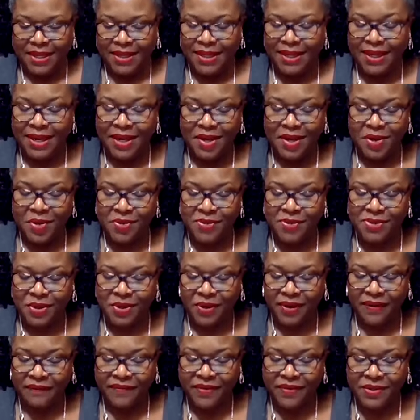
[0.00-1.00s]
Then he goes
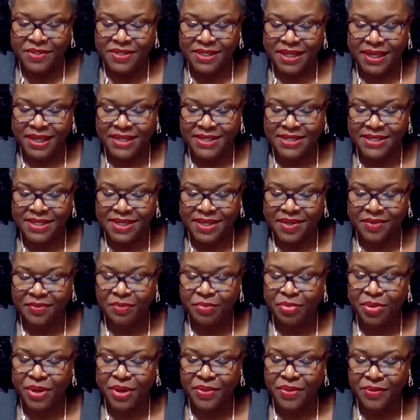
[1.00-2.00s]
on in verse 18,
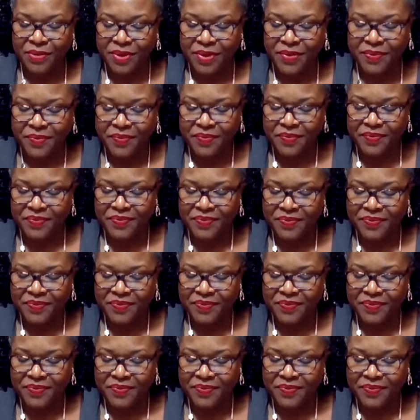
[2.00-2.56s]
brethren,